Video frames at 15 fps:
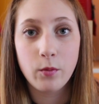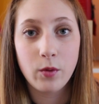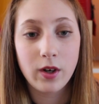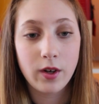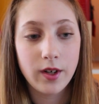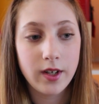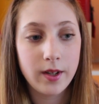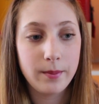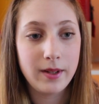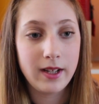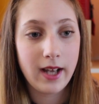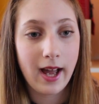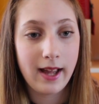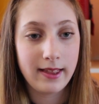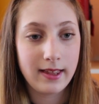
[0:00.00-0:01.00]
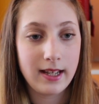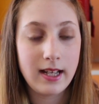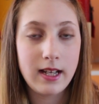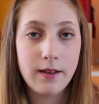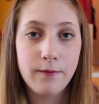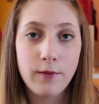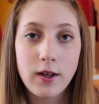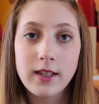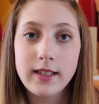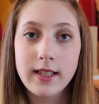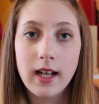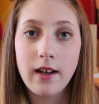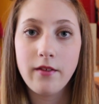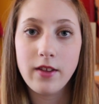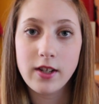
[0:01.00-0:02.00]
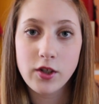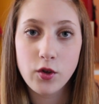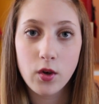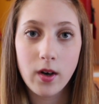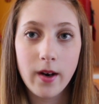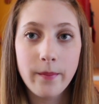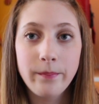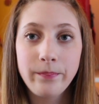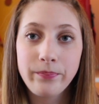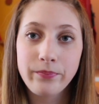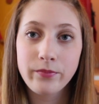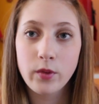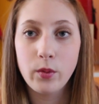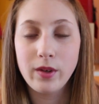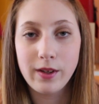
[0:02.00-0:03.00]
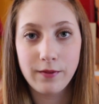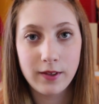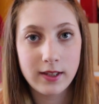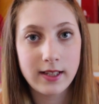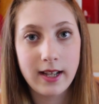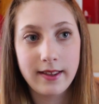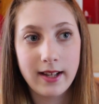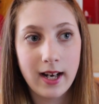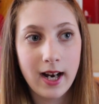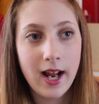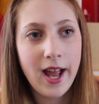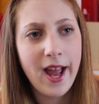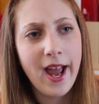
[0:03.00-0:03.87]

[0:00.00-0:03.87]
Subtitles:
We're going to be at the front of the store when you first get there,